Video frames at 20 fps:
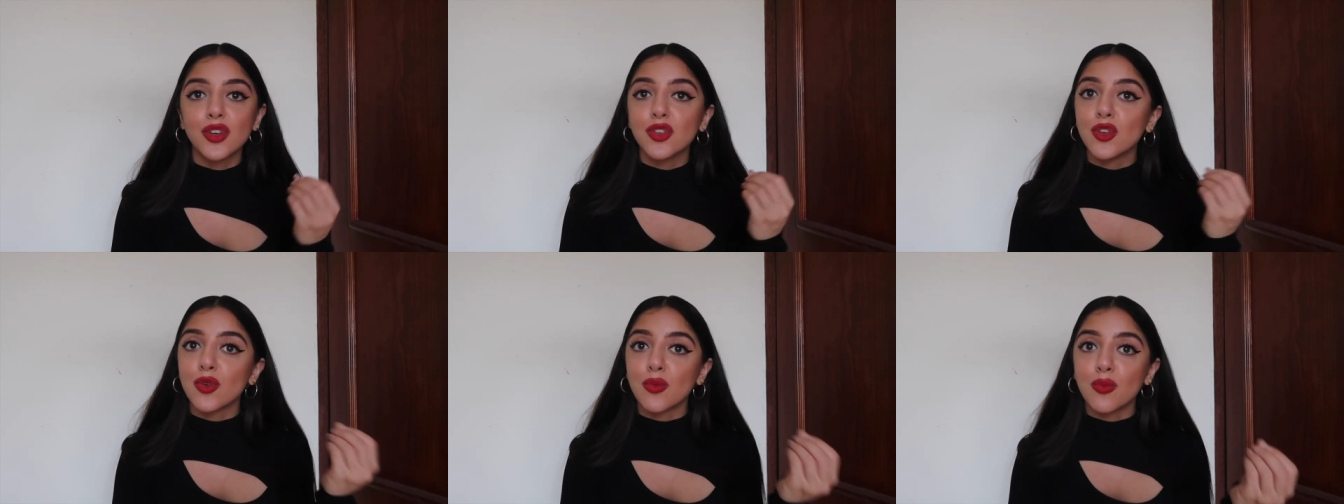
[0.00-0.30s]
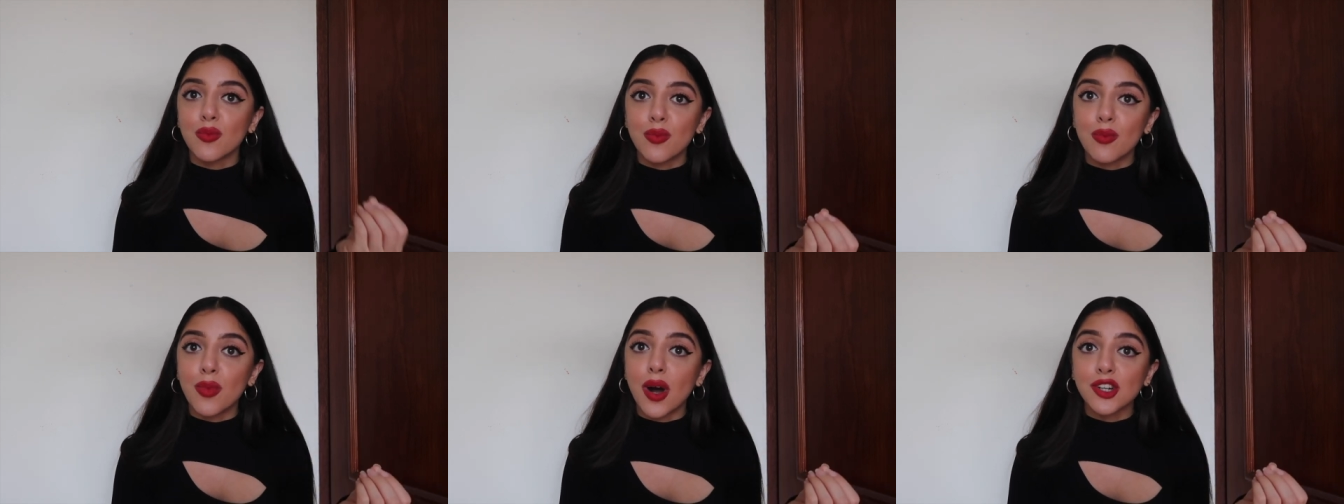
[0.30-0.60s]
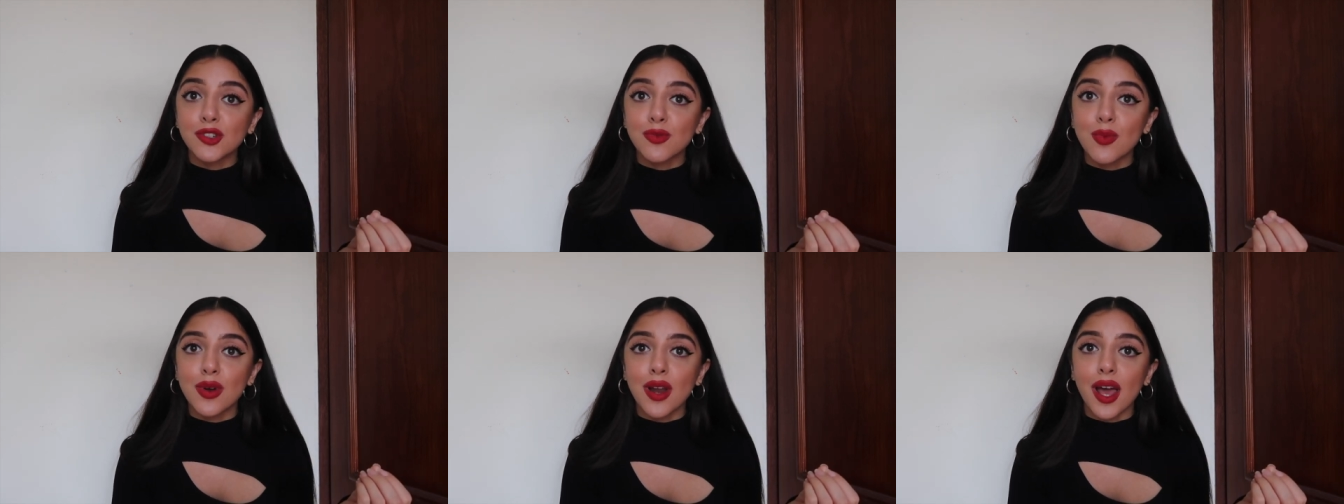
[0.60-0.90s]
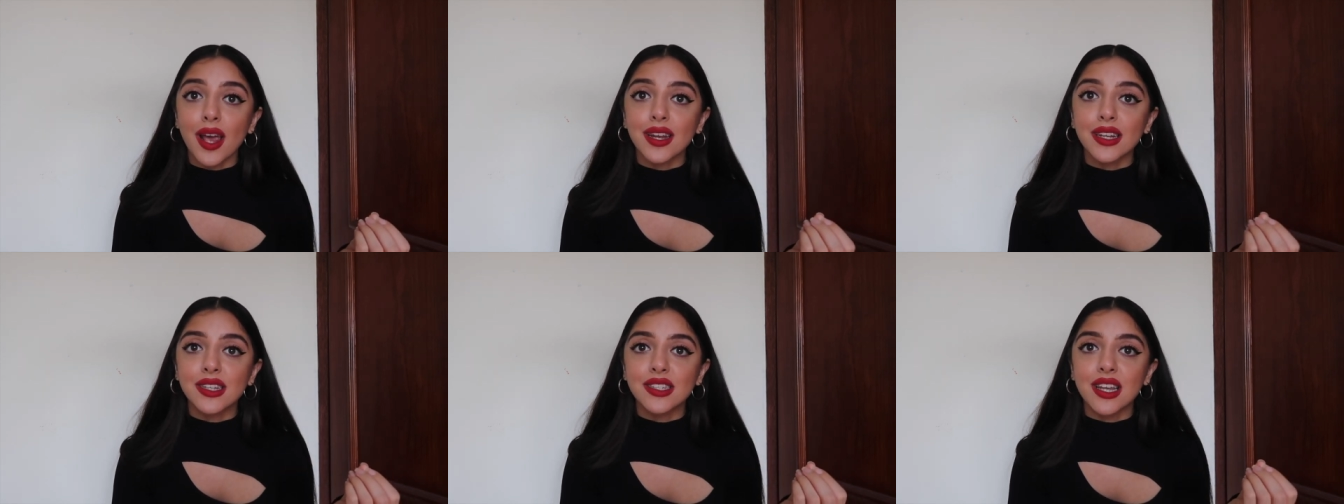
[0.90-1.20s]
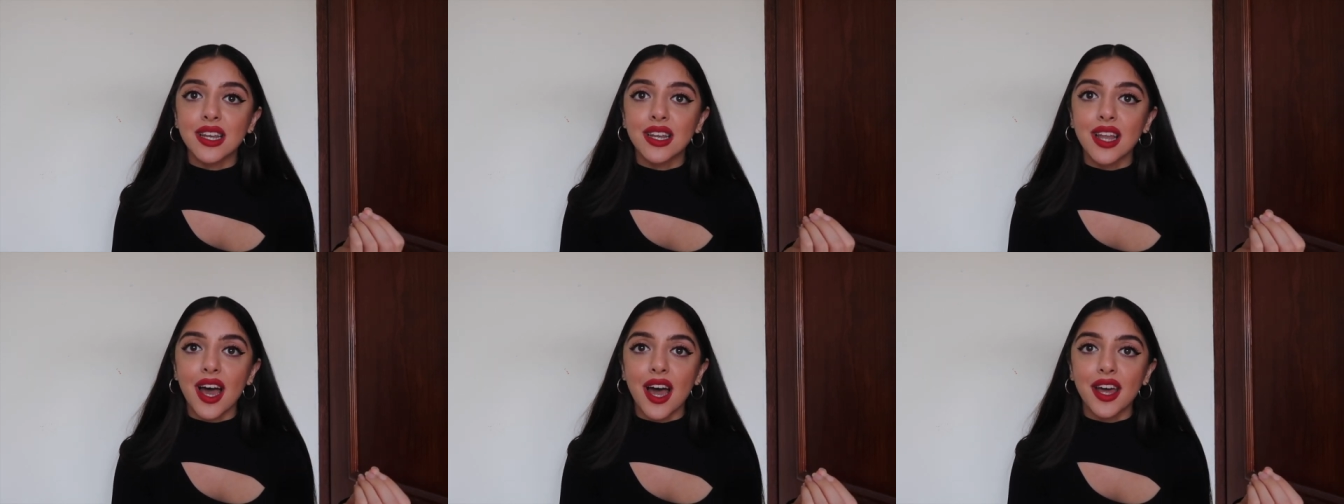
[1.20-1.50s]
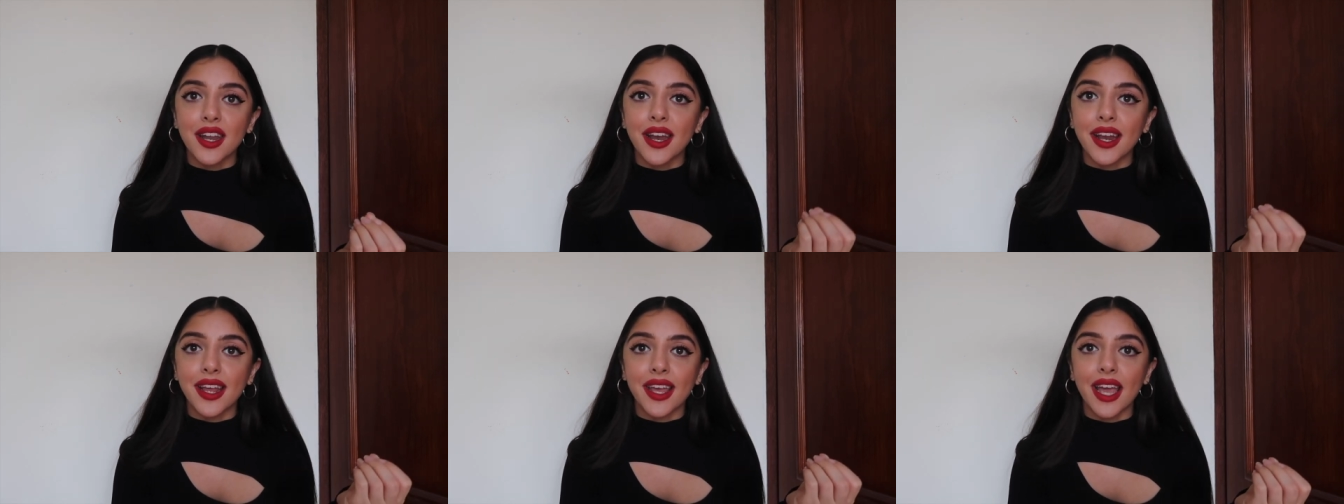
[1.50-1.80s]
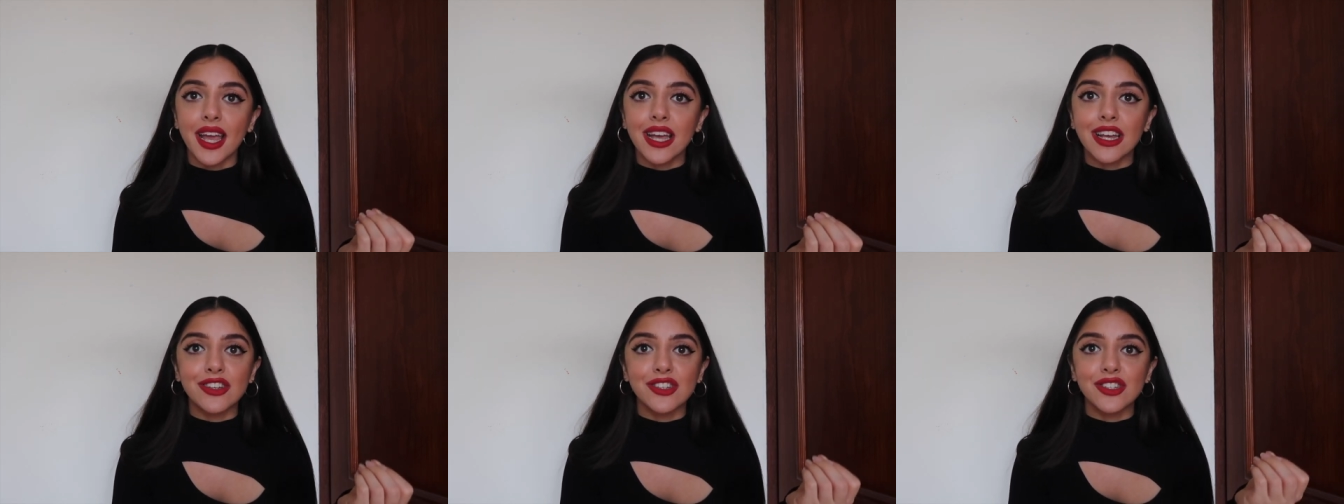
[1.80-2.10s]
you're much more likely to learn and
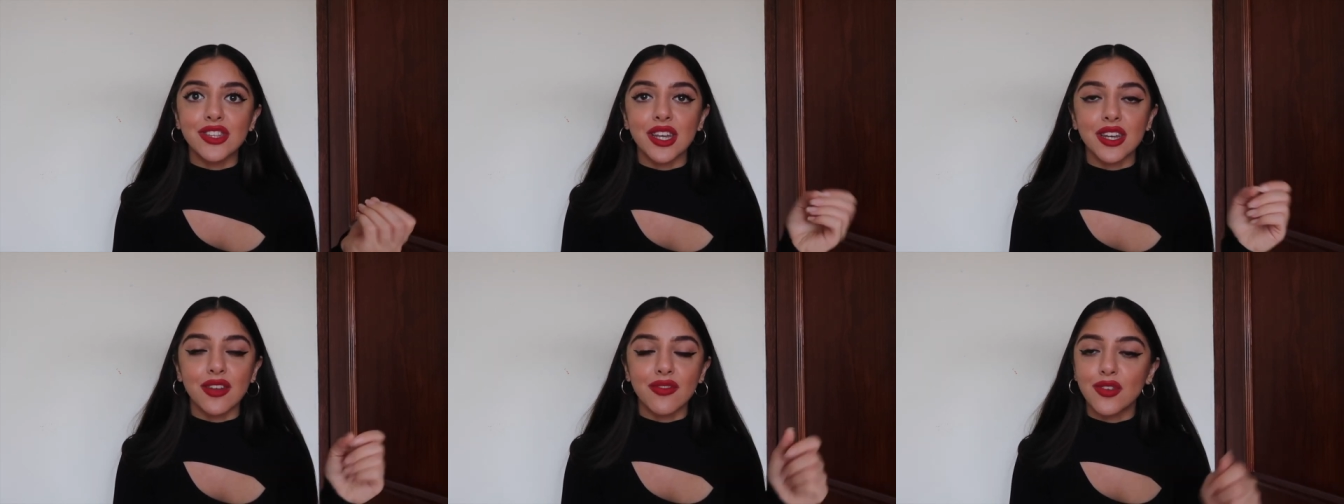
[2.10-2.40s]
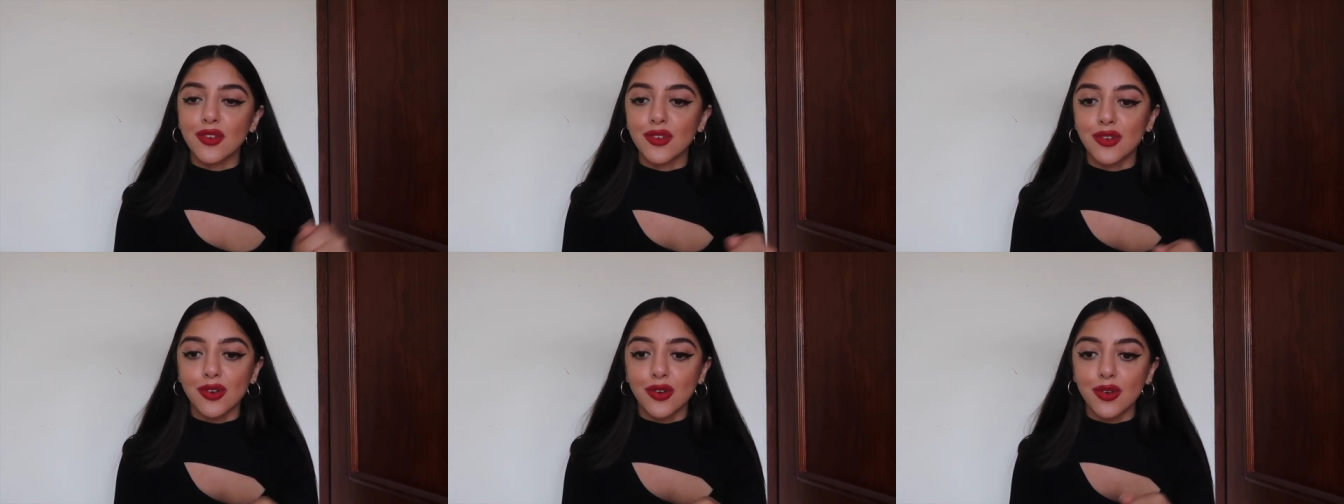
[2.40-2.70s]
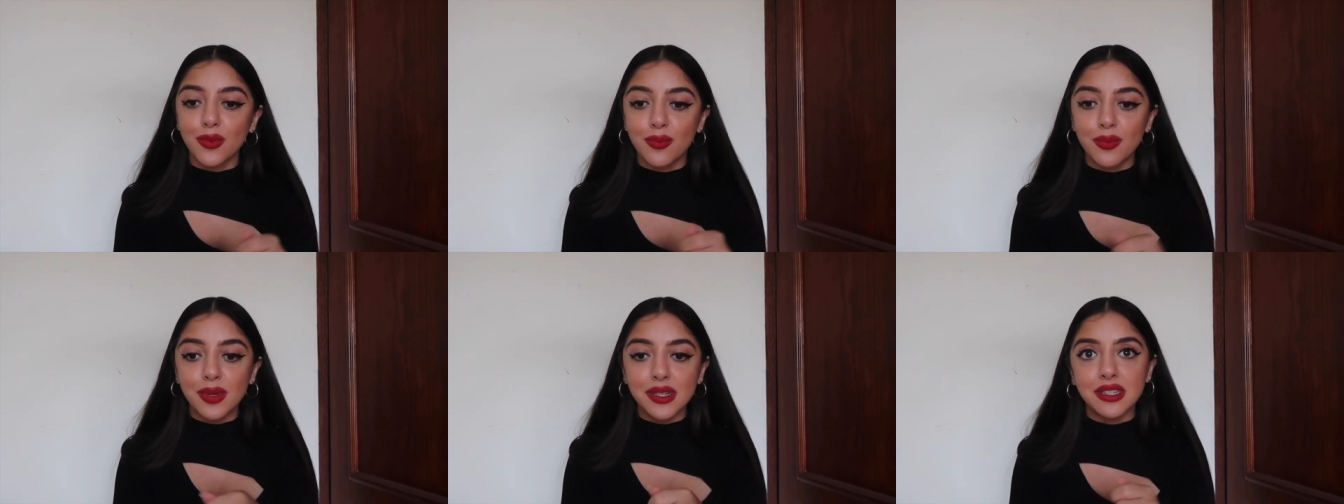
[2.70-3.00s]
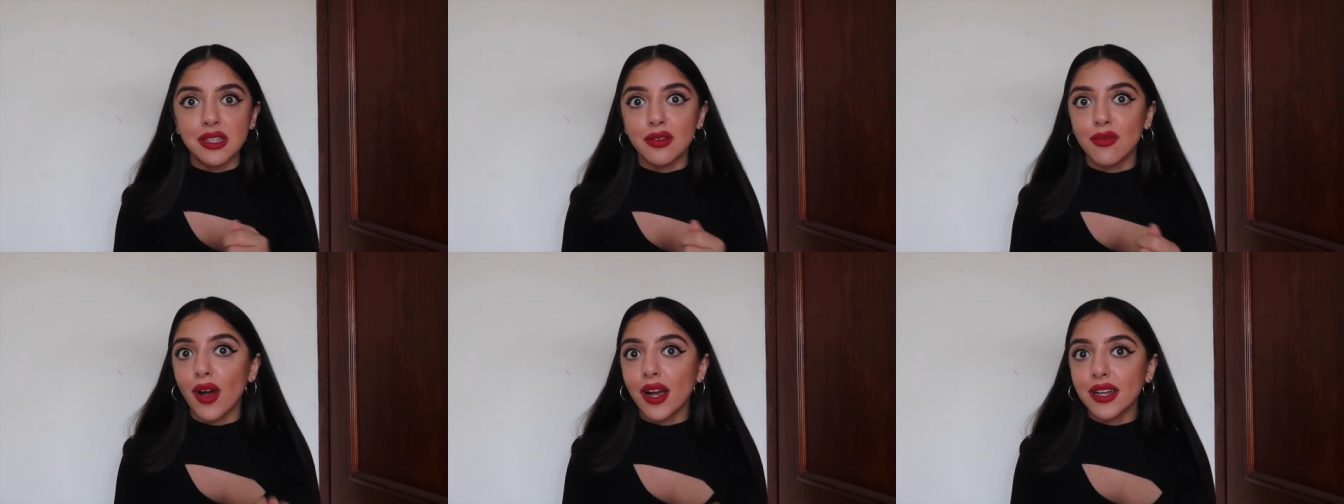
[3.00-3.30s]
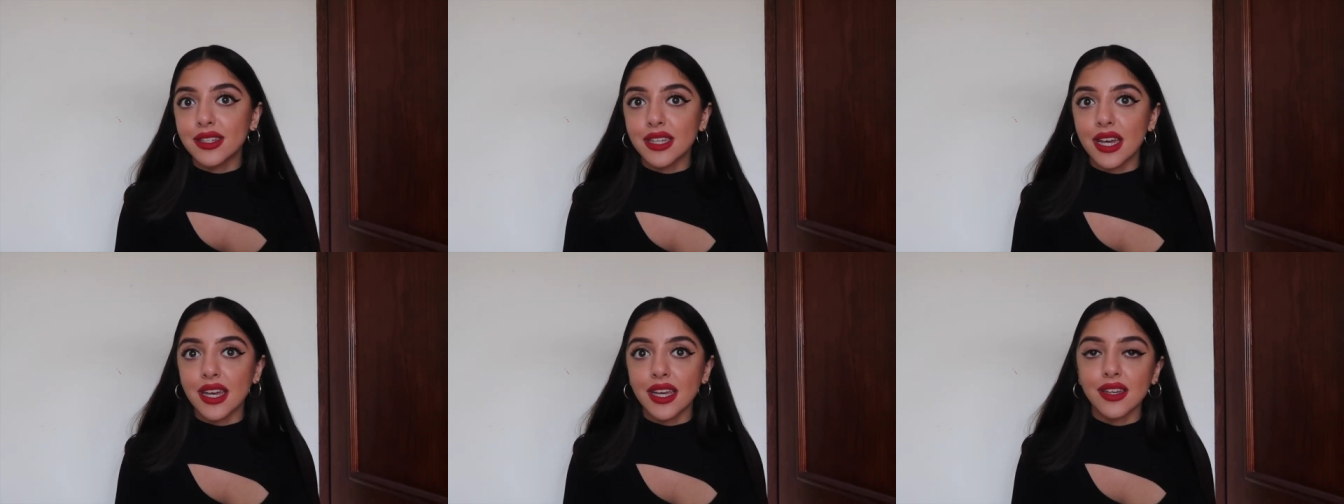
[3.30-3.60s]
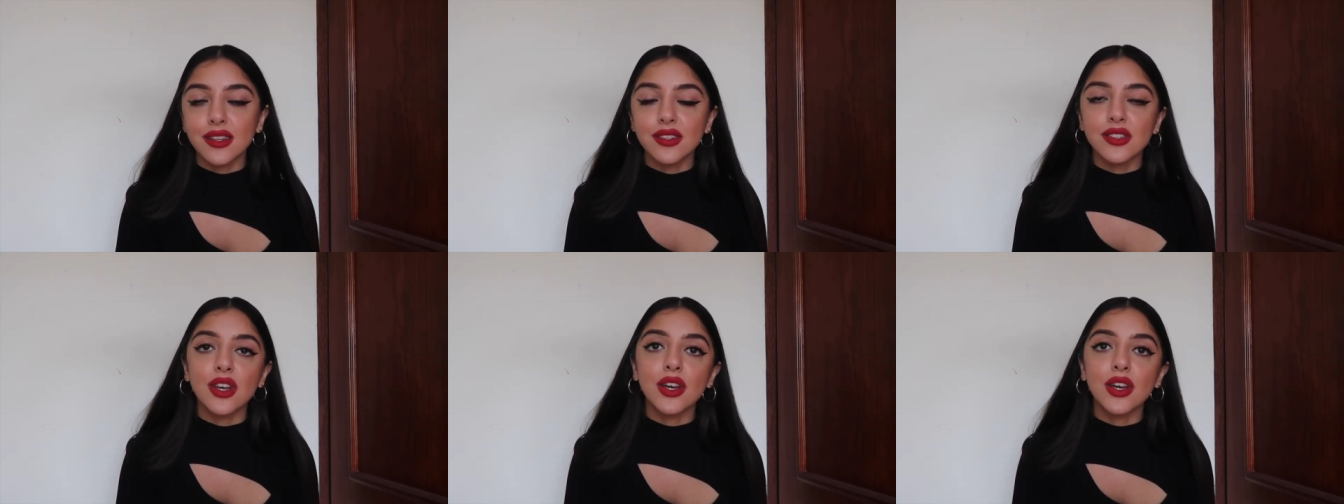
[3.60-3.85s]
engage than if you're you're busy writing.